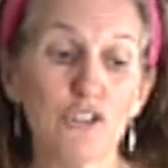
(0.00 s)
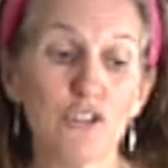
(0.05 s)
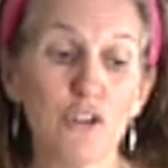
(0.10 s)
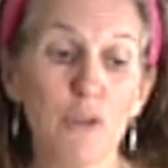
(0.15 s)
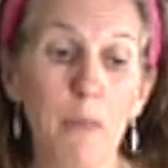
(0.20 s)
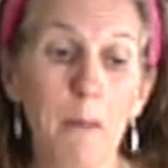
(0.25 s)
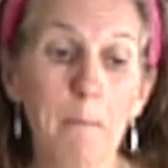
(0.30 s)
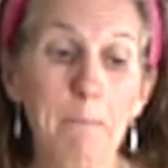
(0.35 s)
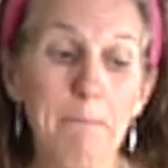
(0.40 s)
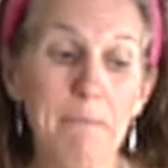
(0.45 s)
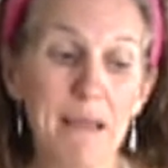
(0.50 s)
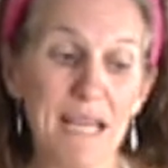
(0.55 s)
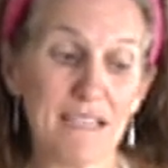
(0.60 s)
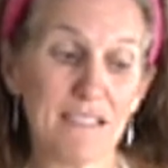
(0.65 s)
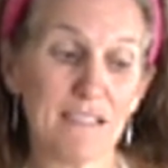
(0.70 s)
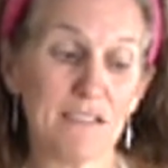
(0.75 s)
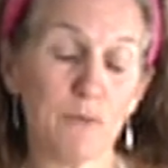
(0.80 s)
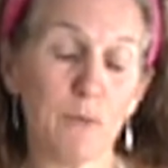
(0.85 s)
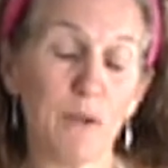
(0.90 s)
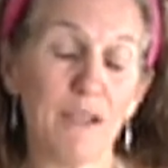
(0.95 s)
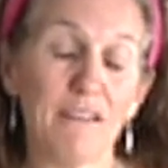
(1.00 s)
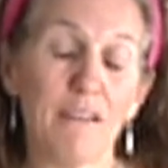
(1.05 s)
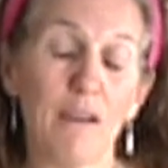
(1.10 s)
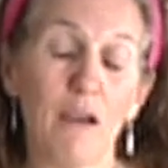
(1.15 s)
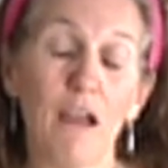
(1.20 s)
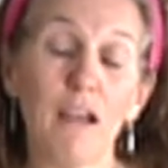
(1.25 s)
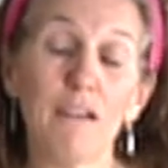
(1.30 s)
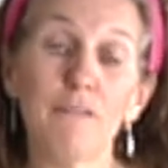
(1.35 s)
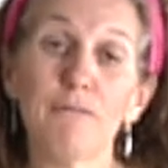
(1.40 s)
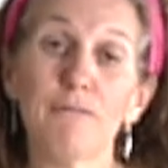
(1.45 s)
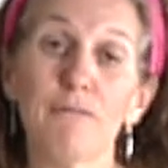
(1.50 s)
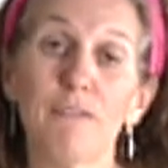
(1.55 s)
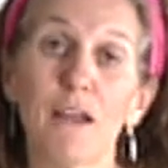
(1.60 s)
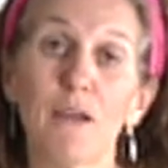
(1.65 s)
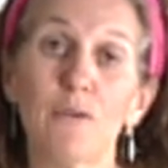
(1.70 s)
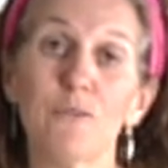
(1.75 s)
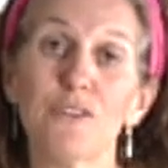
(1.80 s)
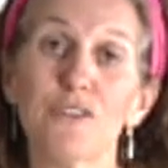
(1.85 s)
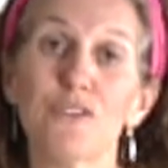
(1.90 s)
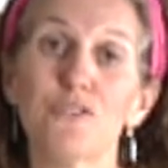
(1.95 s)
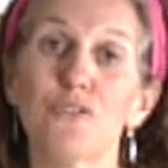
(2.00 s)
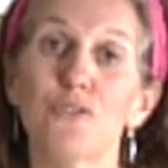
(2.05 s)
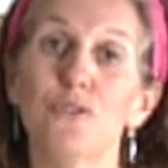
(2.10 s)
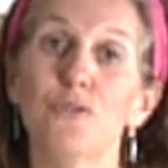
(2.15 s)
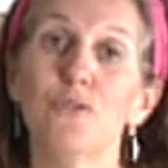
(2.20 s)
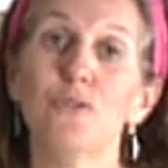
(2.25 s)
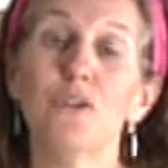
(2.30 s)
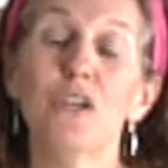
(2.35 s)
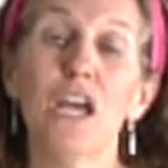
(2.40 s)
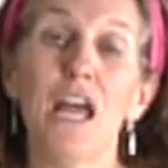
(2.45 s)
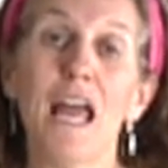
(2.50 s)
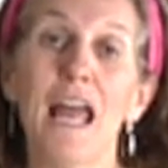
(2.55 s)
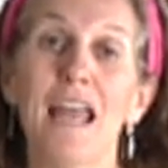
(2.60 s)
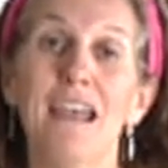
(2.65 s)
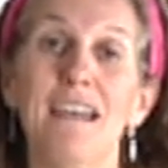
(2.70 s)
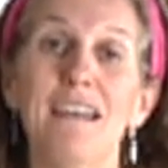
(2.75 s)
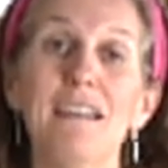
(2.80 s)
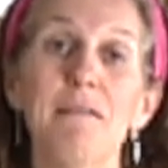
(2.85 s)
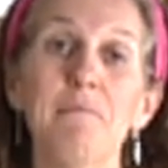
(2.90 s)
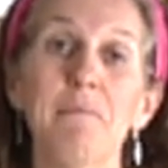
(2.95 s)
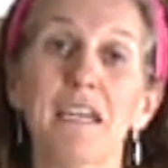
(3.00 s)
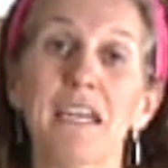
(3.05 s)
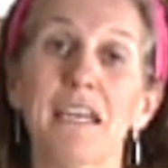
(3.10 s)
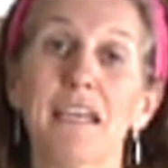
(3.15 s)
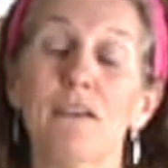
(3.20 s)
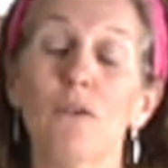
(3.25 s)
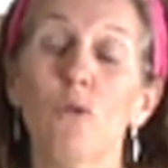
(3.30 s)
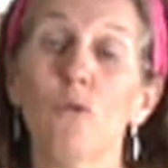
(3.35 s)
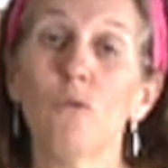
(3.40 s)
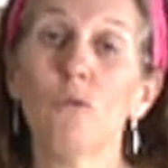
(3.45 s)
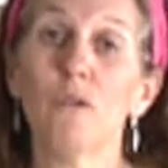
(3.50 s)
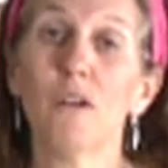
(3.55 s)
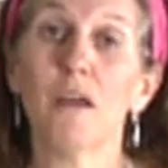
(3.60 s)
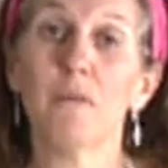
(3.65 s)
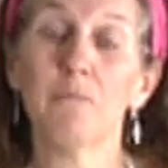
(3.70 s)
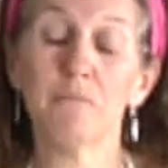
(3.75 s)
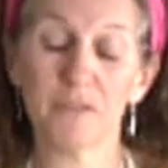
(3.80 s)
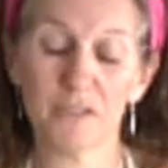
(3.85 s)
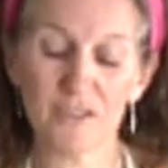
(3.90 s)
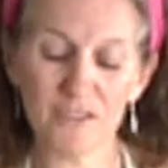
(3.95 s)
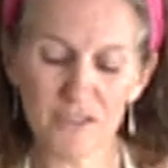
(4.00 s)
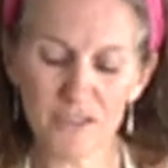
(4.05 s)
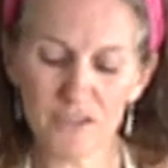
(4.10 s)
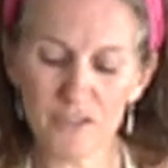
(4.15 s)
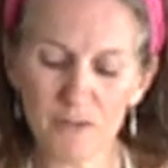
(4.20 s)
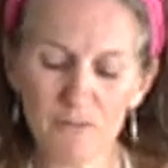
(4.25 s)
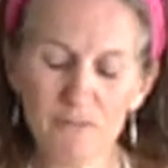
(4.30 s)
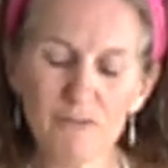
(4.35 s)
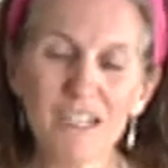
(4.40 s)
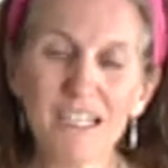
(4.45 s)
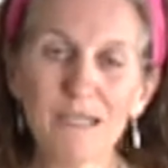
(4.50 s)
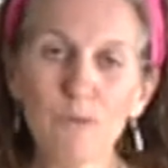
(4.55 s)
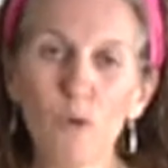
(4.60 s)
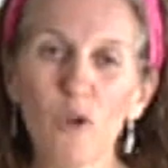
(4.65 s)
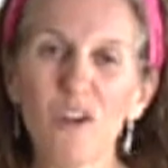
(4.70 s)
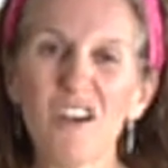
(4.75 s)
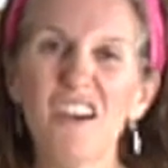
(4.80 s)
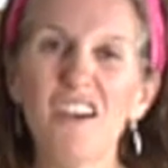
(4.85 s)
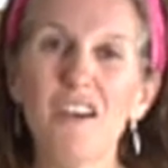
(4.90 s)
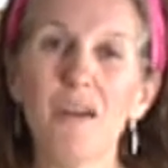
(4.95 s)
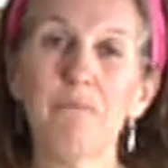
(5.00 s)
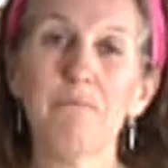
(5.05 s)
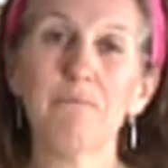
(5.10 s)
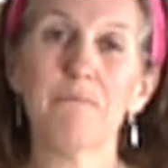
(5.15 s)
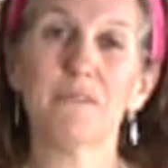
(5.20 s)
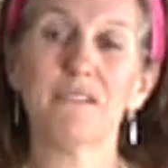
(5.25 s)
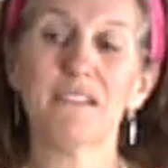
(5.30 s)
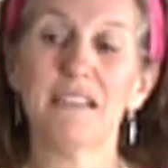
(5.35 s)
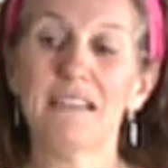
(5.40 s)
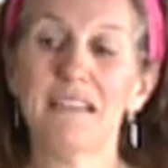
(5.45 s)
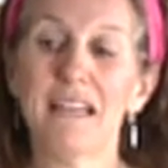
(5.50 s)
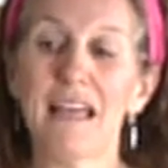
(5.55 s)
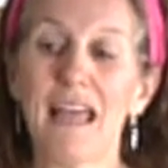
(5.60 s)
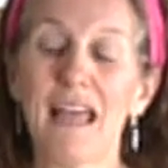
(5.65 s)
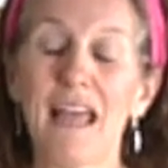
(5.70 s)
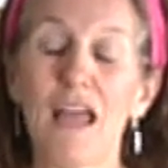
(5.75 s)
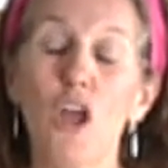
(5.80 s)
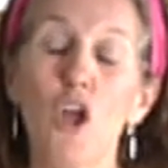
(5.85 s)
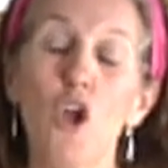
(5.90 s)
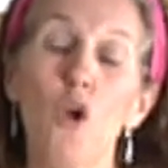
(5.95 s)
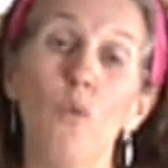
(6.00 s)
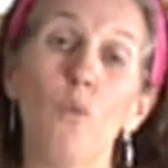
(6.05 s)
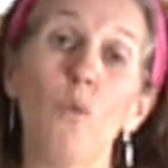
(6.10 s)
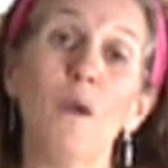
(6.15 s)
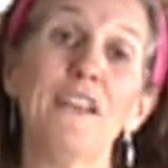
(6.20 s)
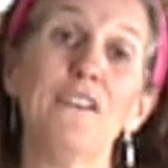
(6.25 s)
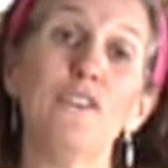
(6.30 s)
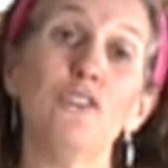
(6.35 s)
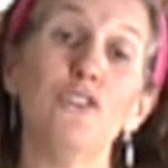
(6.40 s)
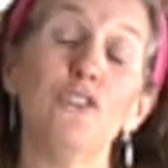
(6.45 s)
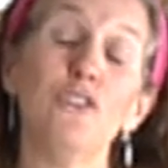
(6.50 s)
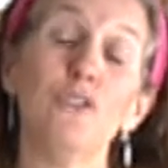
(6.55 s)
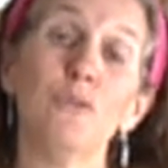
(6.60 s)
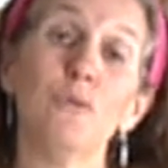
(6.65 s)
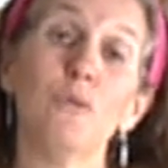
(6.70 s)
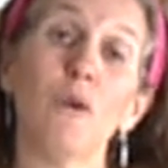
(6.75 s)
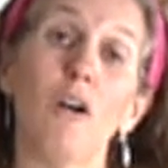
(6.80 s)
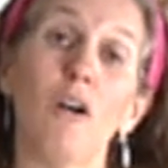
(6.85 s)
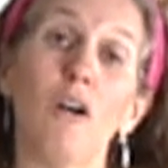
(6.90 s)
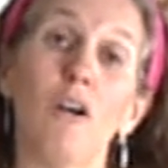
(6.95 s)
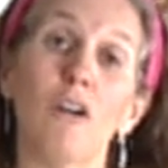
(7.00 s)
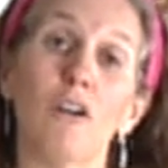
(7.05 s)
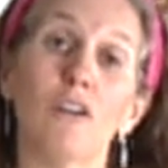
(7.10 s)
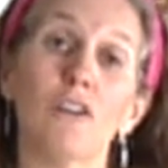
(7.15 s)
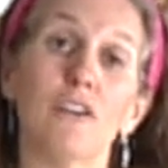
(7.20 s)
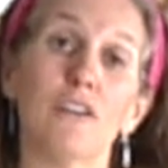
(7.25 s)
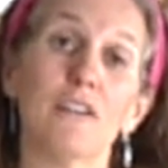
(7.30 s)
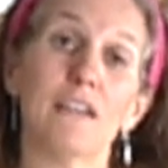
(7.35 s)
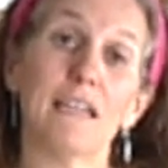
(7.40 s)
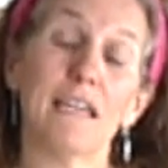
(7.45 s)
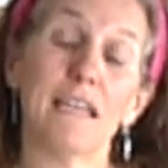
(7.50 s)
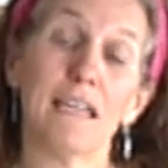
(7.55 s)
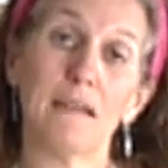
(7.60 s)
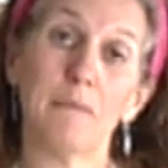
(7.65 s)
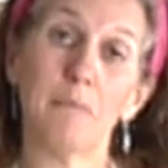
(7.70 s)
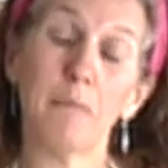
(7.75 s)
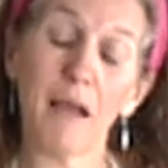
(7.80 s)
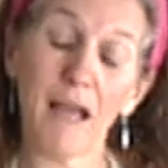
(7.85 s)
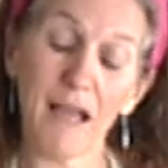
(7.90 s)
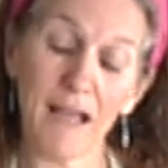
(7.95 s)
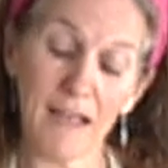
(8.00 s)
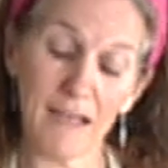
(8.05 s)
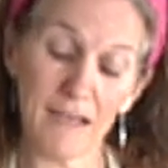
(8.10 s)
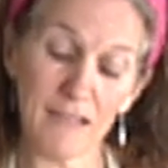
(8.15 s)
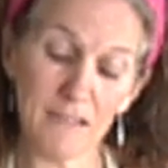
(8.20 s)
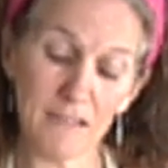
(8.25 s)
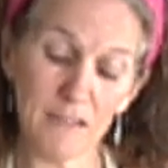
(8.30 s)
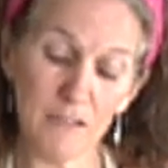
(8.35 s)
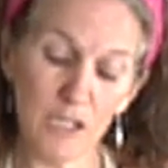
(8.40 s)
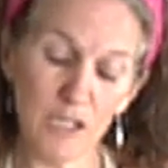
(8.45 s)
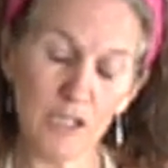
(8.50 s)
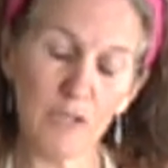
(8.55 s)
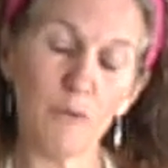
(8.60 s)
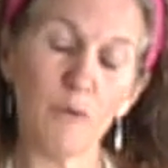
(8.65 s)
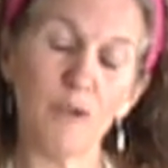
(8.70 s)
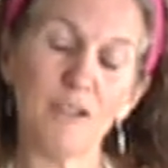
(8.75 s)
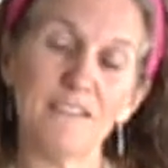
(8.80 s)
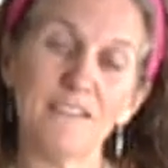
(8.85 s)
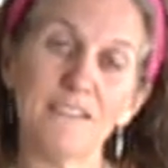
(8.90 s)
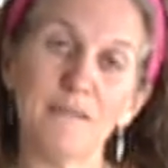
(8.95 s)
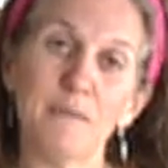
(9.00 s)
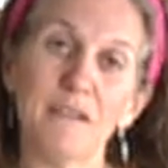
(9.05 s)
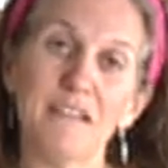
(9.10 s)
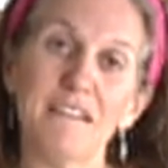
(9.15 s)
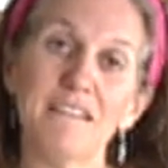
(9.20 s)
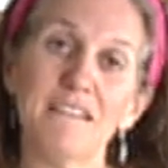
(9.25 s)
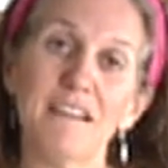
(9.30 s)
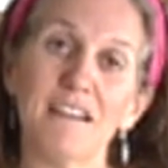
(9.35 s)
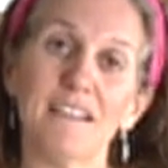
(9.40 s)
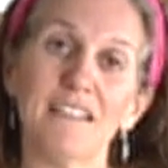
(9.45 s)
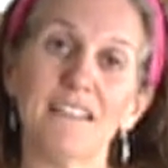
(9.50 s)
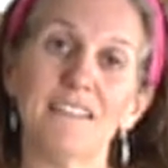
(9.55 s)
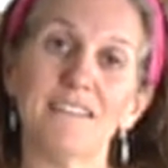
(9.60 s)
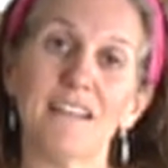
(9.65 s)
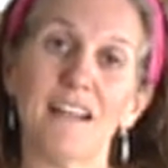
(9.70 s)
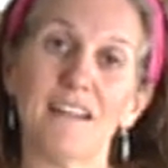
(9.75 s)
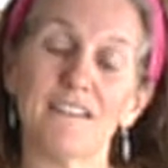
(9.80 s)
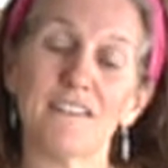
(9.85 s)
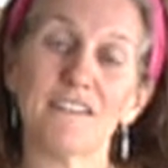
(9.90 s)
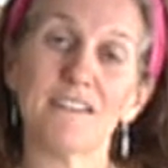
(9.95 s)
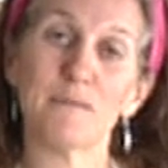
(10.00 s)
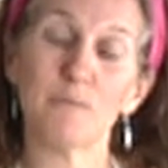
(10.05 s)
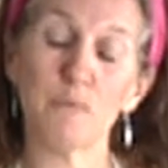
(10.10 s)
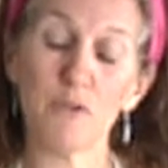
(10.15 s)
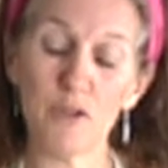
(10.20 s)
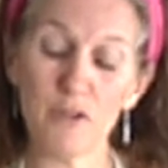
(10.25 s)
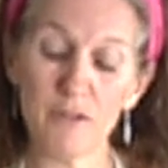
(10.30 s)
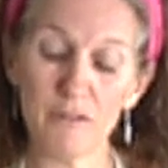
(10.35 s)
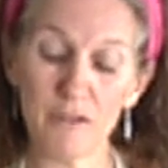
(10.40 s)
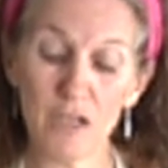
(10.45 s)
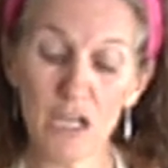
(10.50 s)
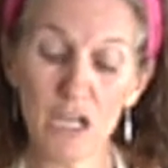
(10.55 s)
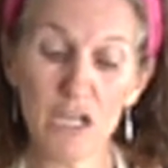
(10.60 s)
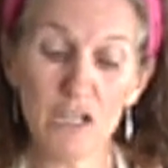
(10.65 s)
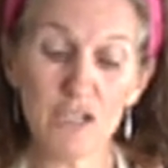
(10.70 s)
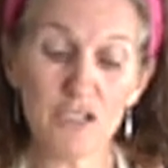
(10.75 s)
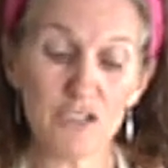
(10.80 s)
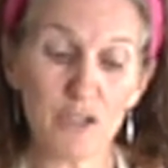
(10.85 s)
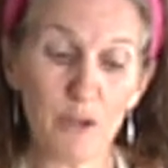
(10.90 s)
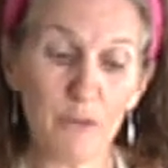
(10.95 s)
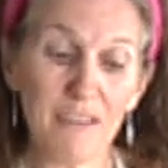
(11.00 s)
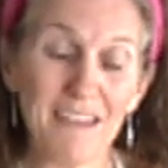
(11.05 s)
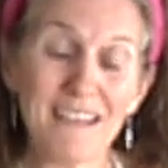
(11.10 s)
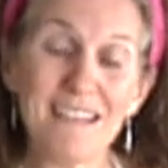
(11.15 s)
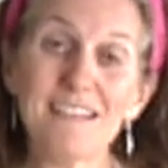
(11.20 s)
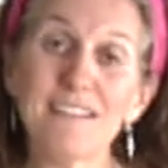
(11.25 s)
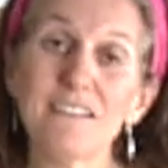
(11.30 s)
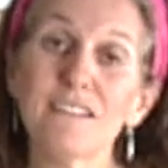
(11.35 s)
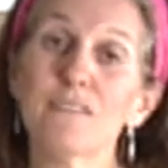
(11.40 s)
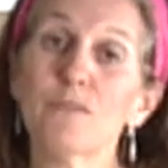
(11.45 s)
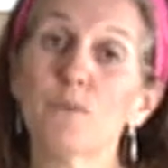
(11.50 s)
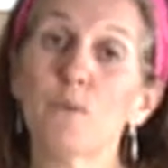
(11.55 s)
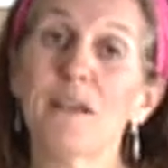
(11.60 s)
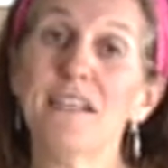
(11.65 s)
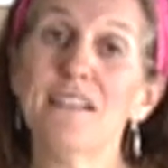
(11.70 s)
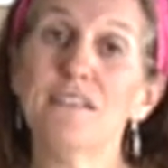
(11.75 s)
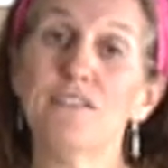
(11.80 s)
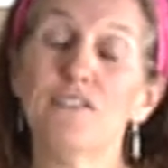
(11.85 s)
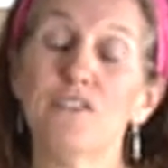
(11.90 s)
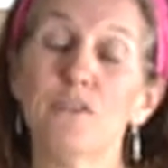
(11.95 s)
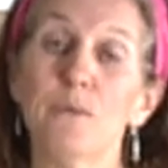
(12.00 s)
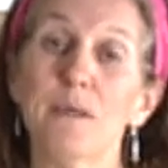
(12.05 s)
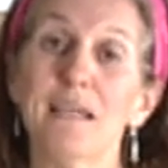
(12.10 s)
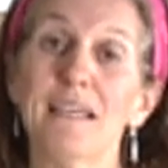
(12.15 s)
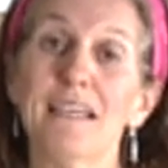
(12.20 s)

So the best way that I found to eliminate all lumps, because you don't really want lumps in there when you are cooking it in a pan, you want it to be nice and smooth. So the easiest way to do